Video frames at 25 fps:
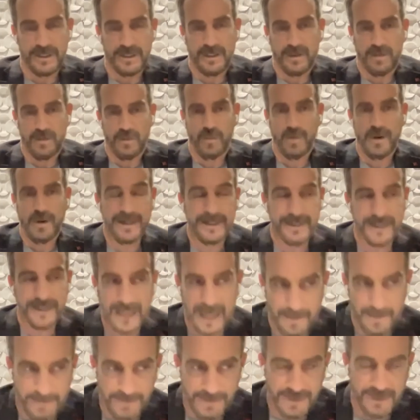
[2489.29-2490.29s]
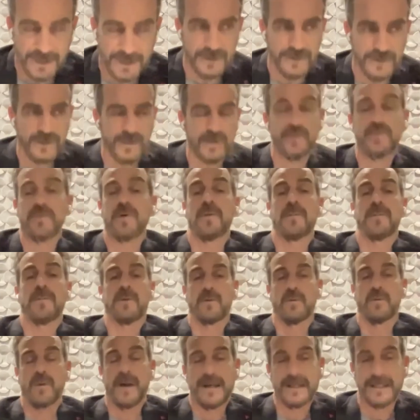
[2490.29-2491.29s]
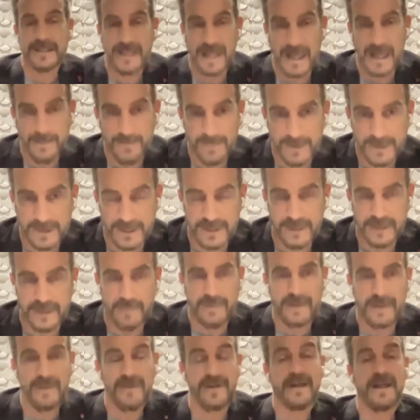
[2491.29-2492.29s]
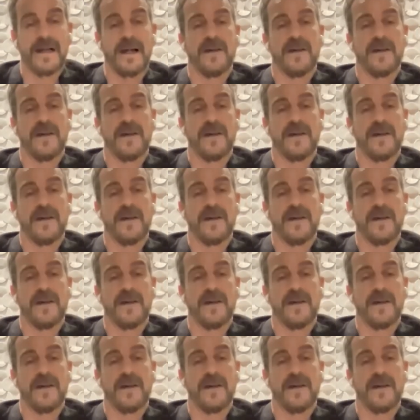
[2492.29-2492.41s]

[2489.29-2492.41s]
or what is happening in Europe, or what is happening in America?